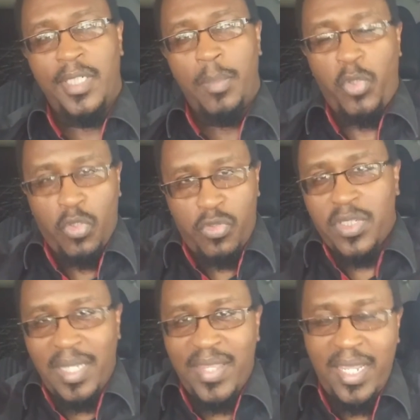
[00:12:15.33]
because
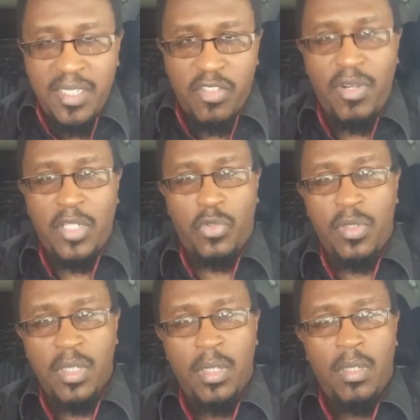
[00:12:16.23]
those are their
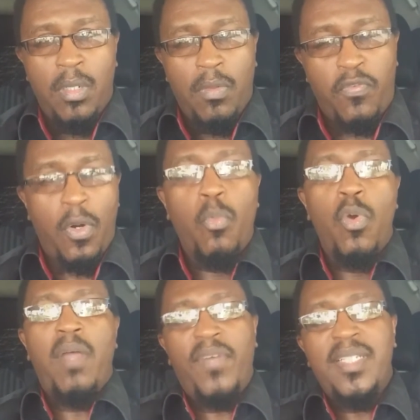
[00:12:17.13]
instructions from
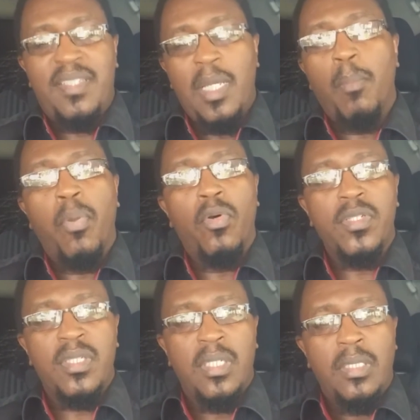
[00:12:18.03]
whoever is their
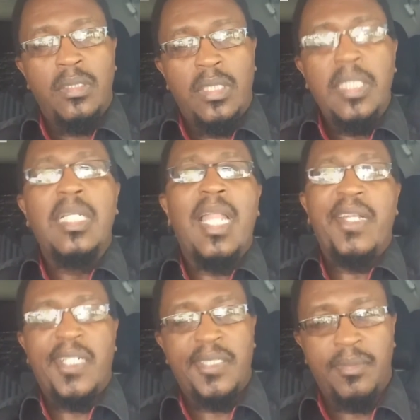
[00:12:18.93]
boss in
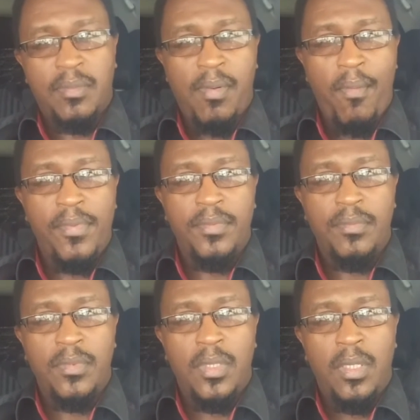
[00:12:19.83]
London.
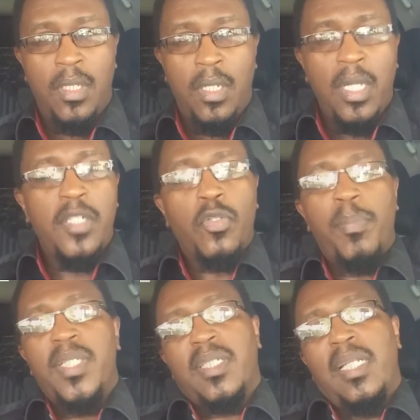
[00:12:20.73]
And so
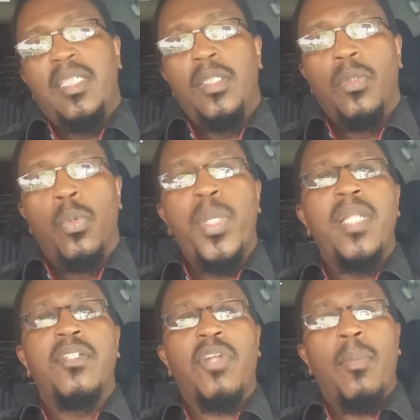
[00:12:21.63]
basically we're
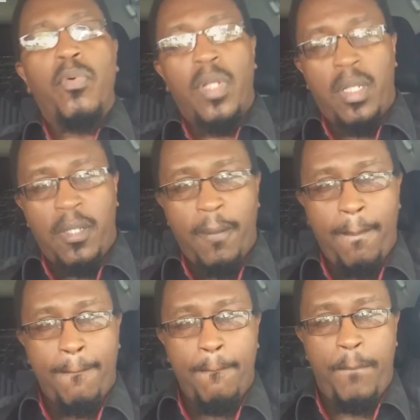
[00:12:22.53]
in trouble
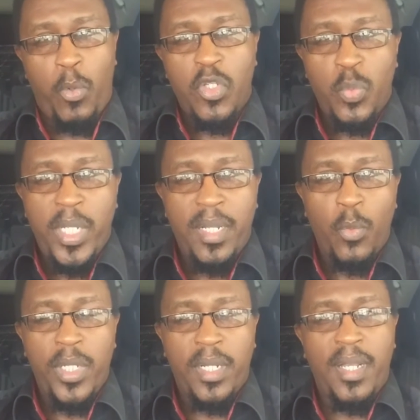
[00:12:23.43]
because we
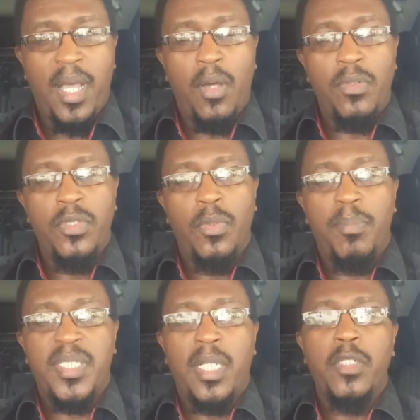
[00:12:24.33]
are now,
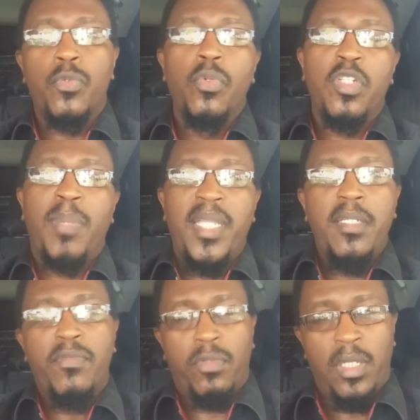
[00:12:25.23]
basically ruled by evil.